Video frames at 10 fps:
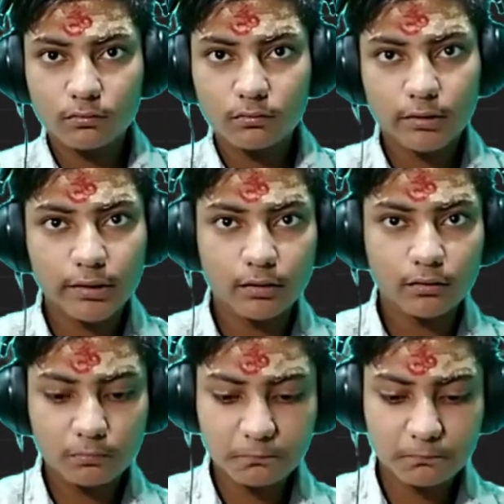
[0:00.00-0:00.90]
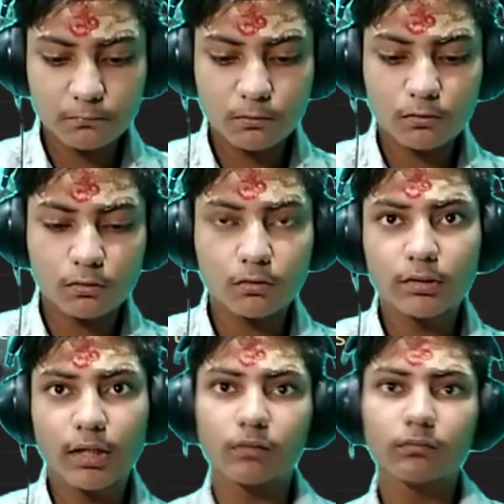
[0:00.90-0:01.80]
here, yeah,
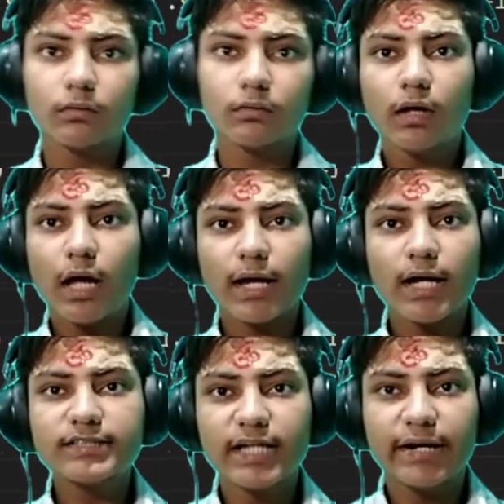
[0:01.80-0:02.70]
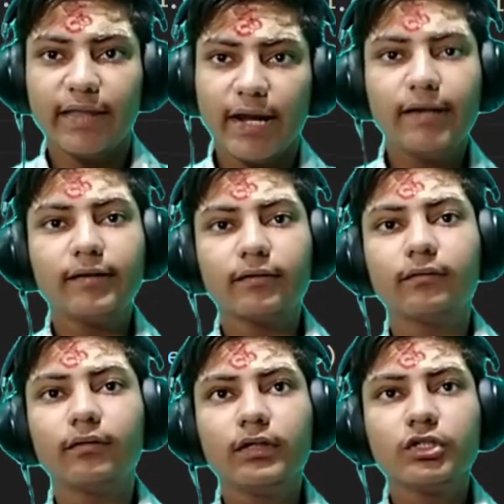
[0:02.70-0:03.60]
I can't send that.
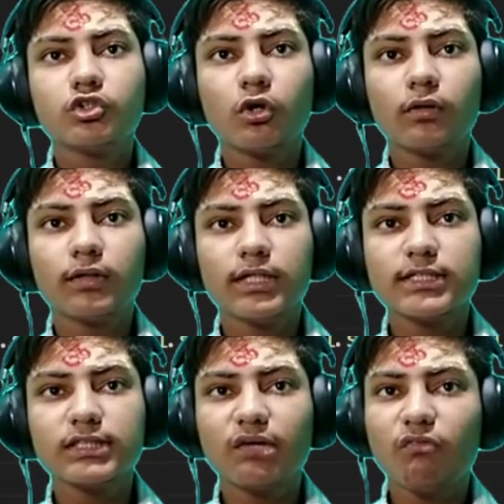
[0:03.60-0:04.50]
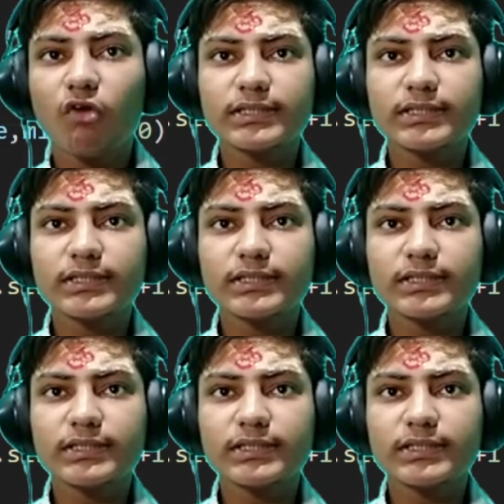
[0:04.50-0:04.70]
So this is the WhatsApp